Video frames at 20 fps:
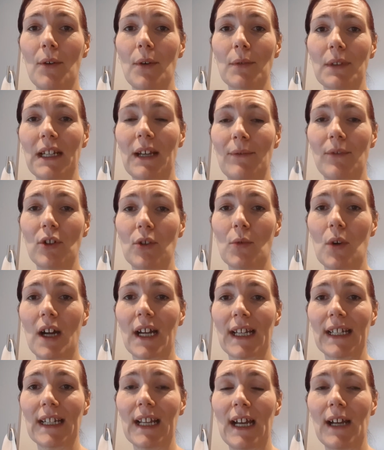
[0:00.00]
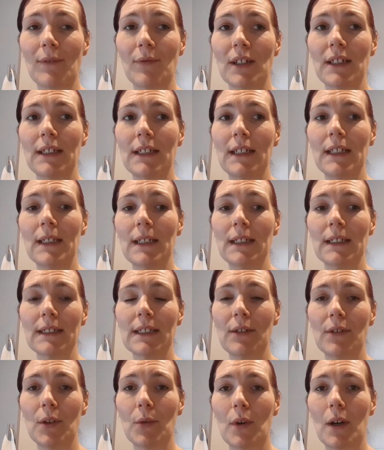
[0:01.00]
I'm gonna have a look what I can have
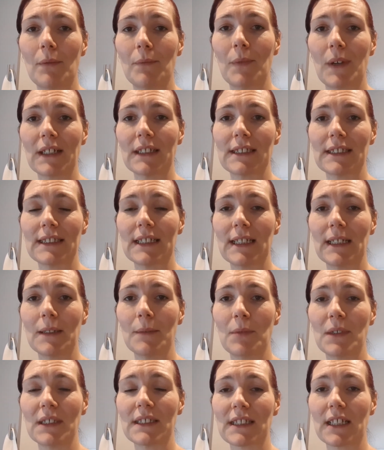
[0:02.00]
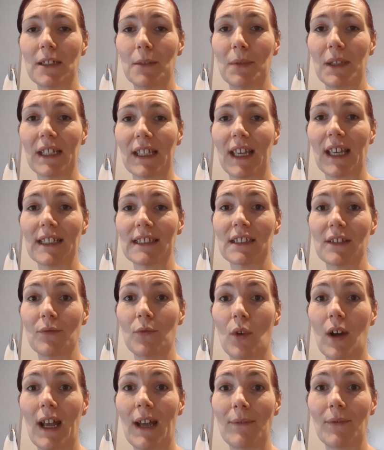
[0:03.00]
don't know what I'm fancying but it's going to be a case of
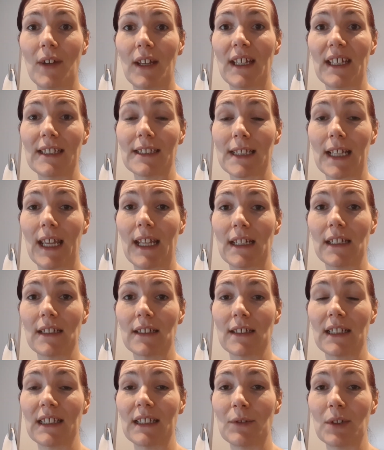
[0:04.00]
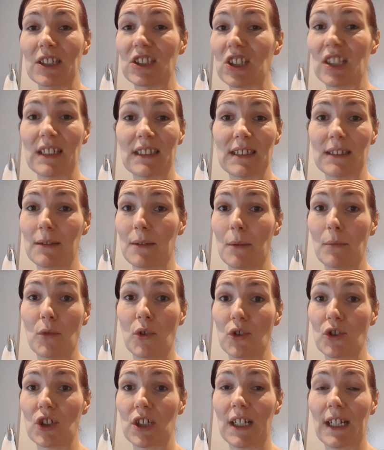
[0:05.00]
whatever is in and which isn't
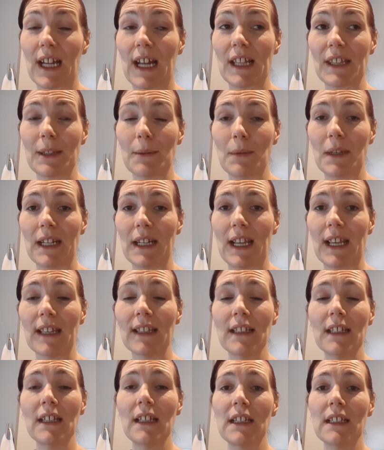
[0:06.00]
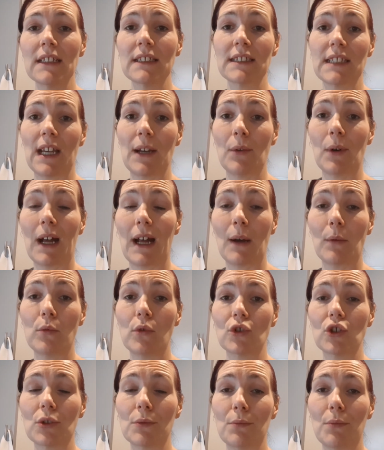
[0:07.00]
much at the minute so I
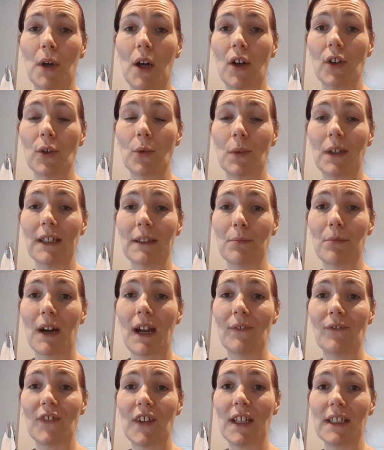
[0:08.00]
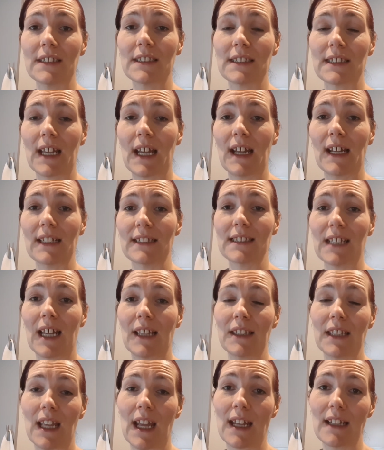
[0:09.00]
will jump on with breakfast and
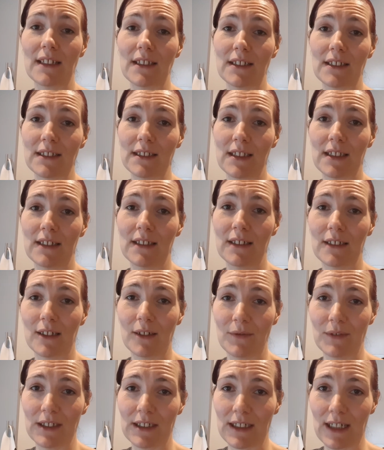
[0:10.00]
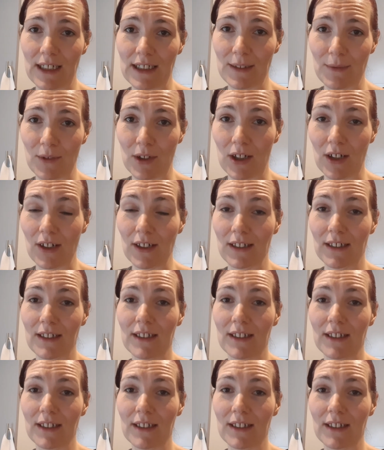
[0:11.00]
at the end of today's vlog